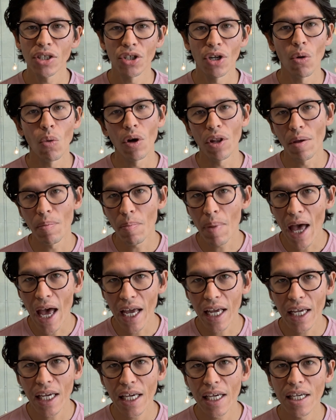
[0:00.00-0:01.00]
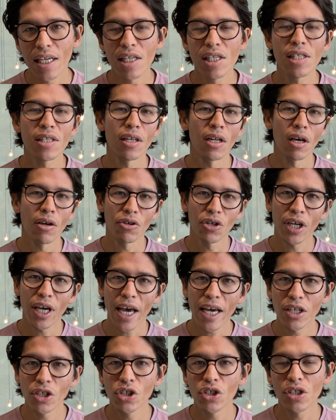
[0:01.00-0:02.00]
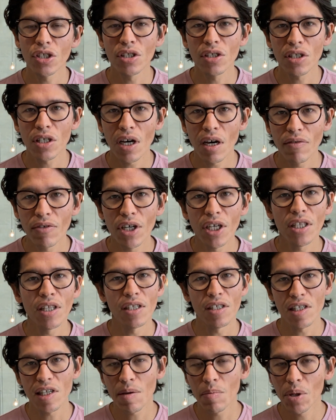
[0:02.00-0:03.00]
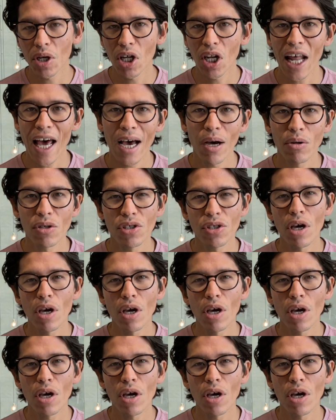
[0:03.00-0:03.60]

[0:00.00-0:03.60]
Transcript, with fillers: you know, what the pay is, the locations covered, the typical hours.